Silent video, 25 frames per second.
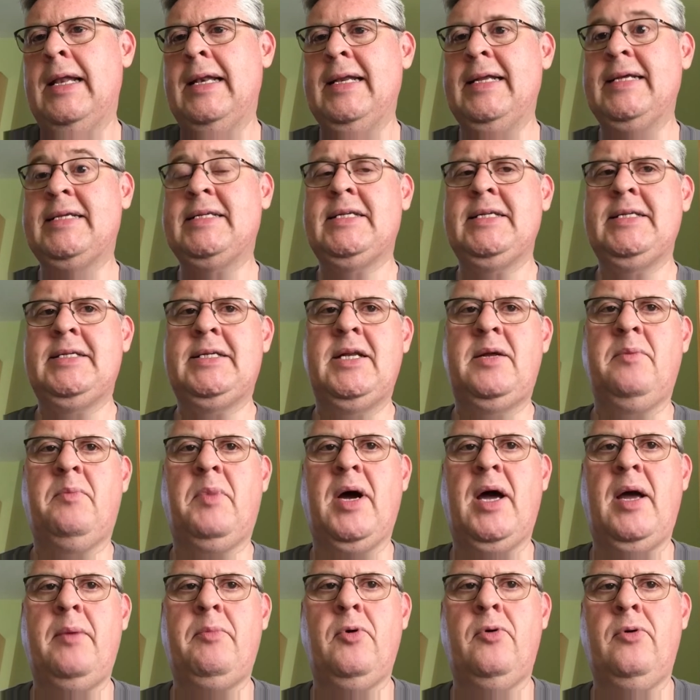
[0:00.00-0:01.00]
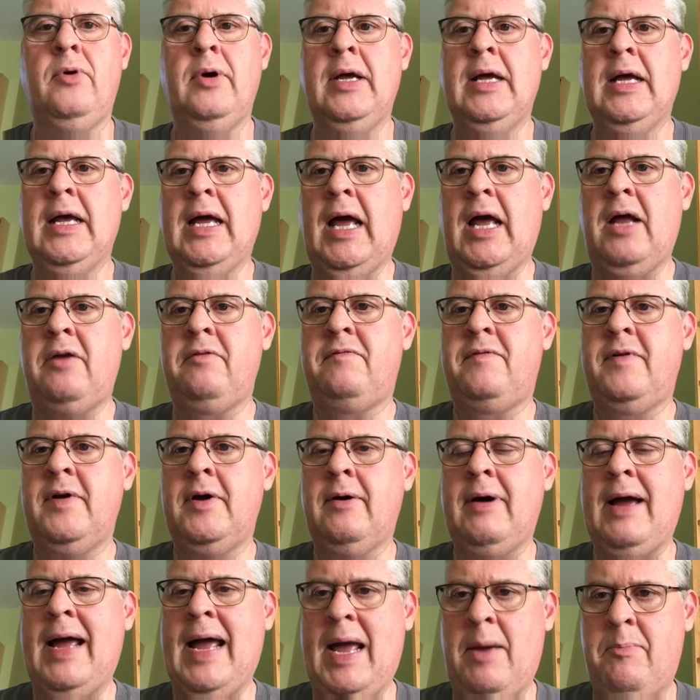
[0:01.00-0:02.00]
listen to the Bible and
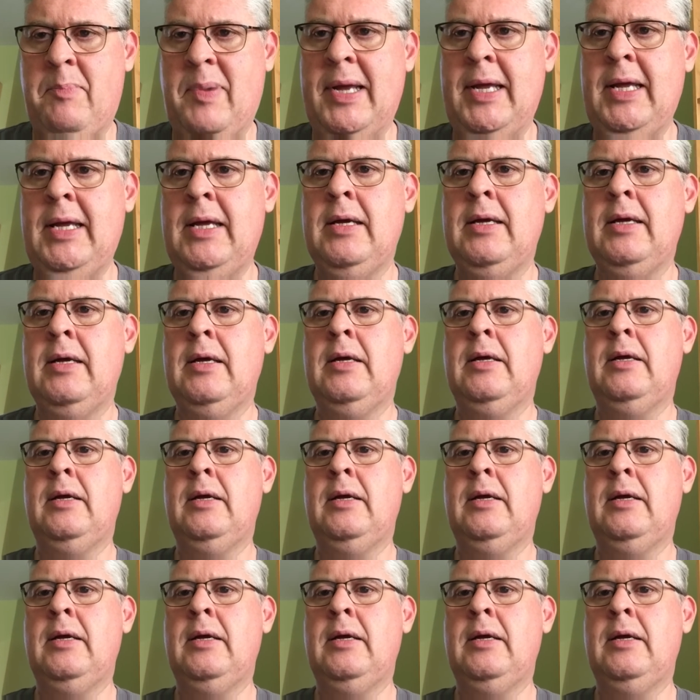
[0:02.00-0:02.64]
feel happy,